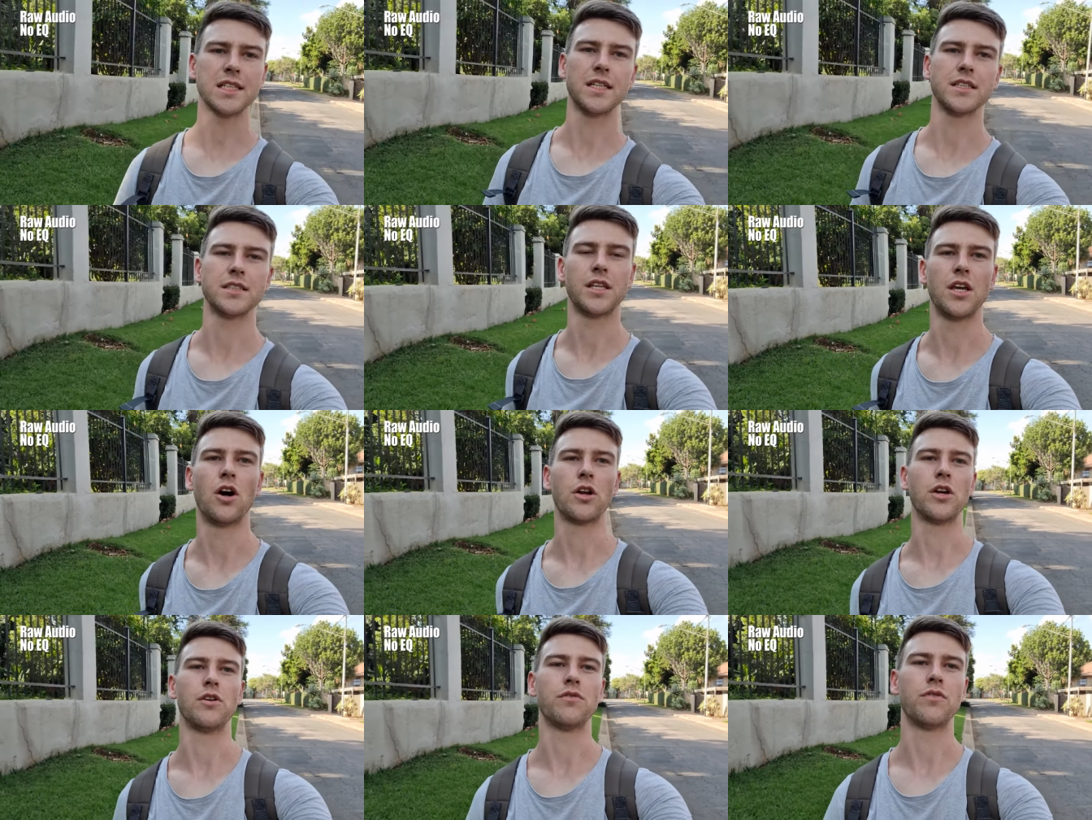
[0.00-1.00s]
is the
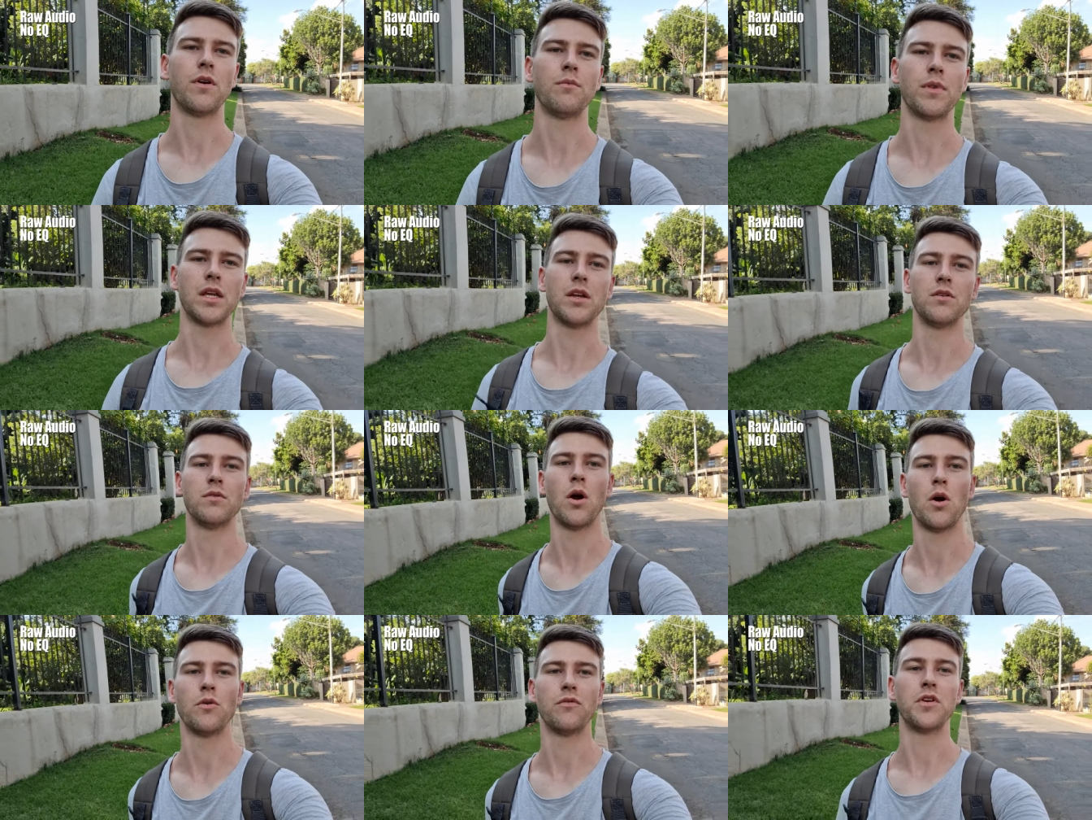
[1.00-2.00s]
audio from the
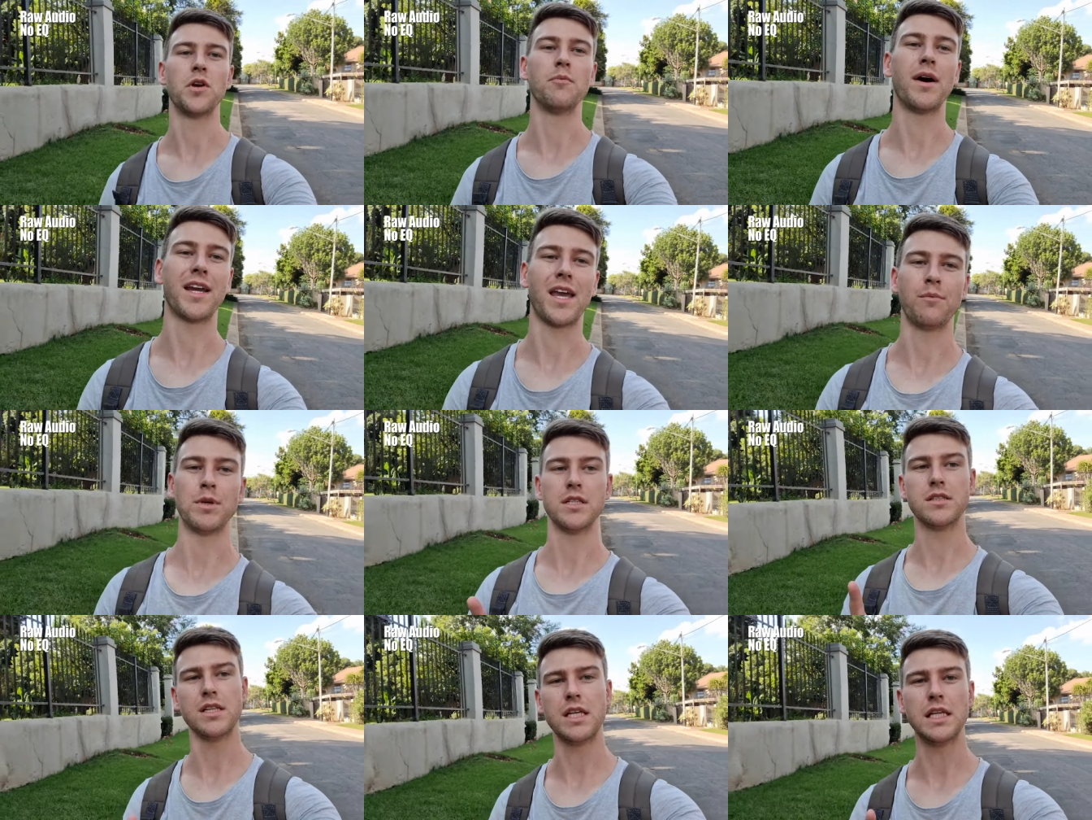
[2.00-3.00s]
Rode VideoMic
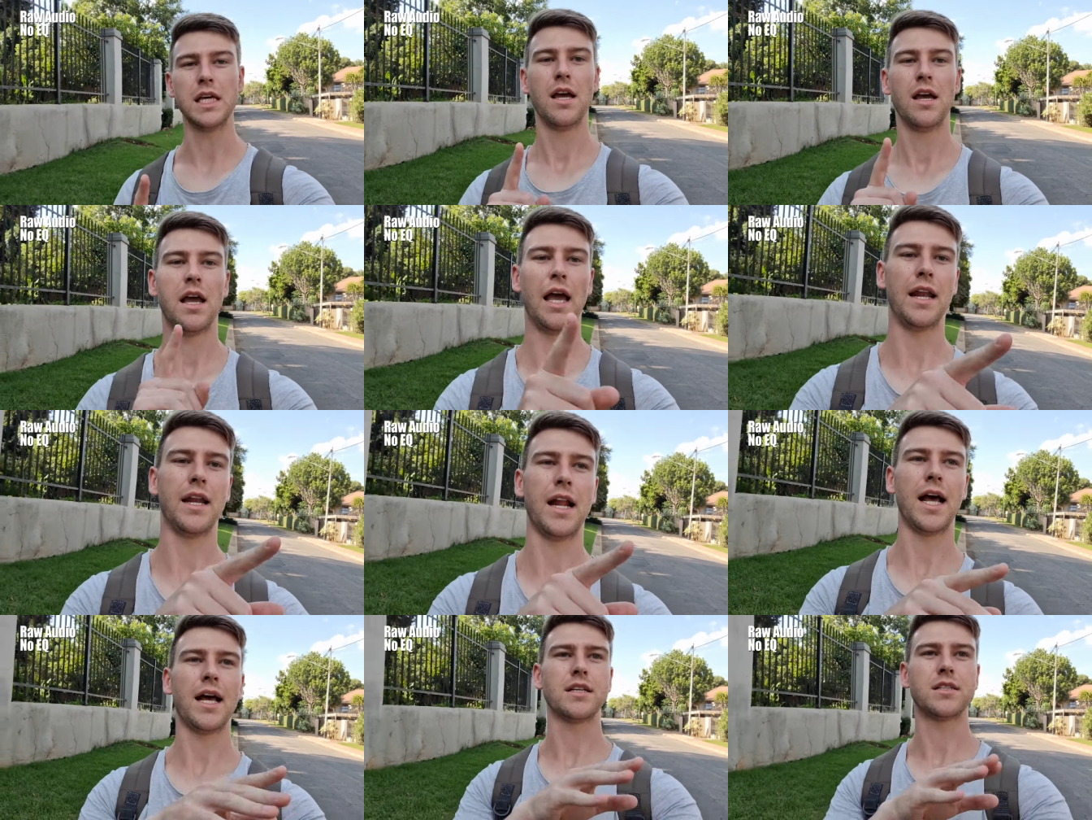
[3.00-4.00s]
MEC and it
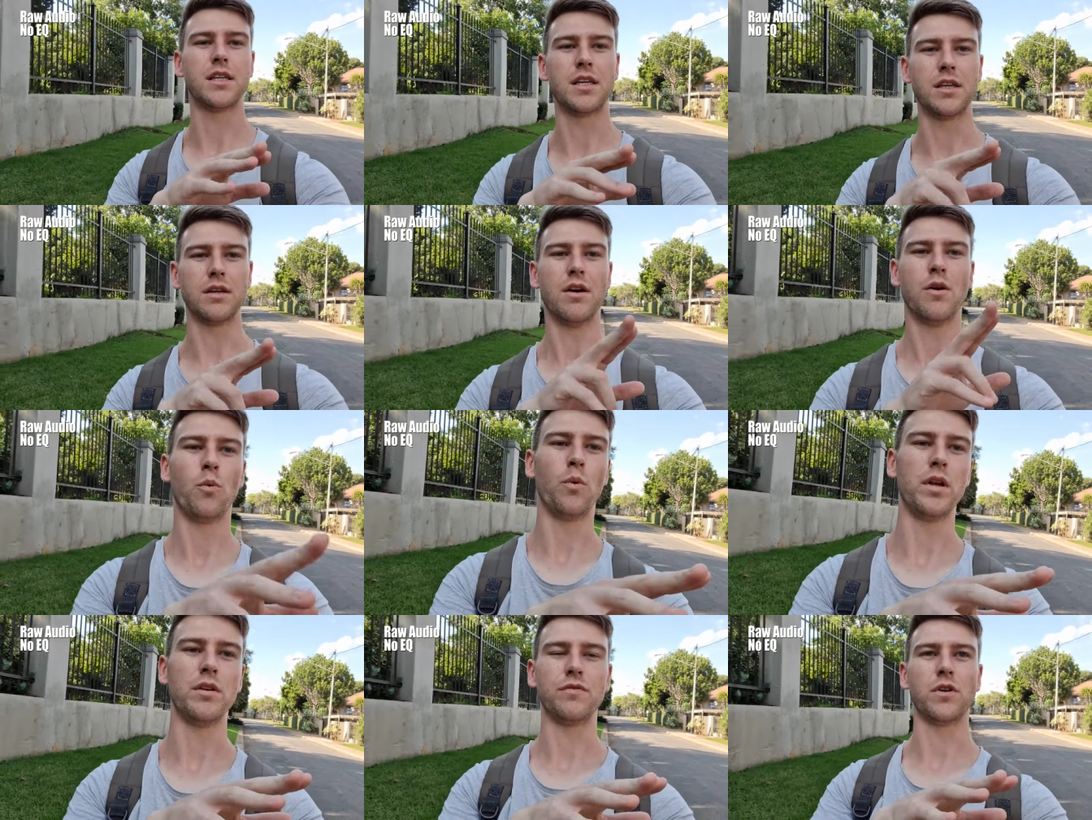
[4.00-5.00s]
has the
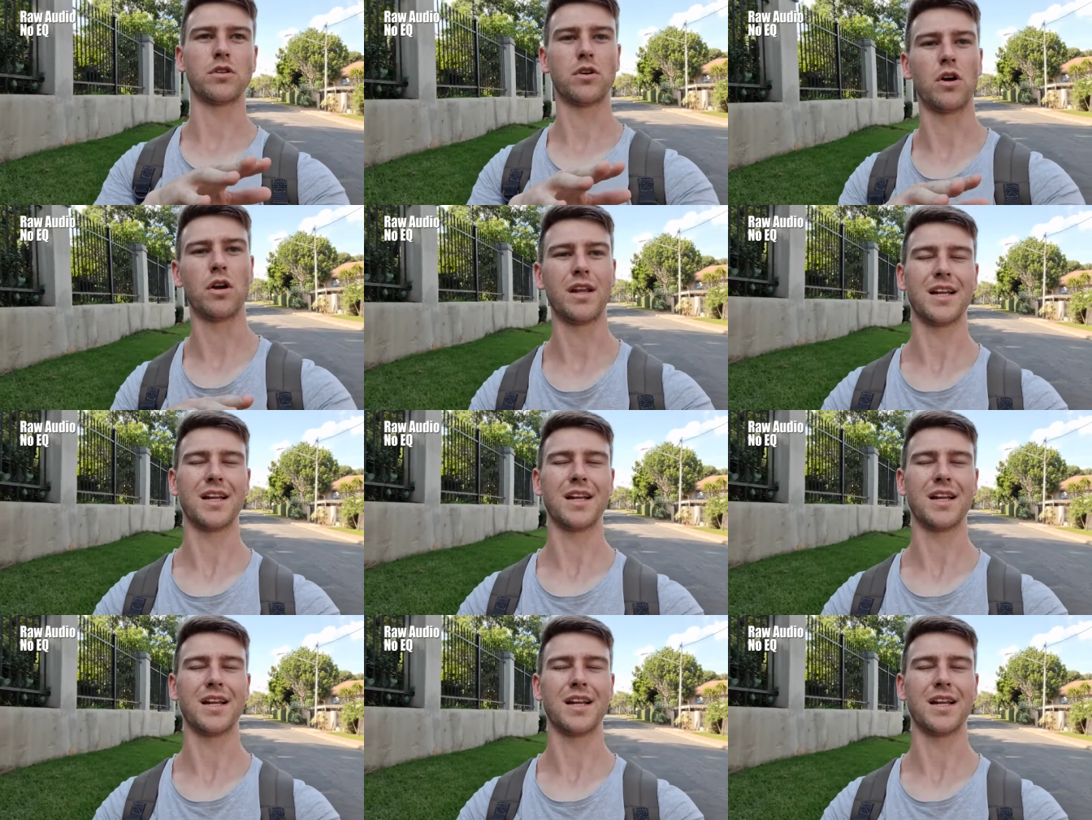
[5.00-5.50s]
wind filter on.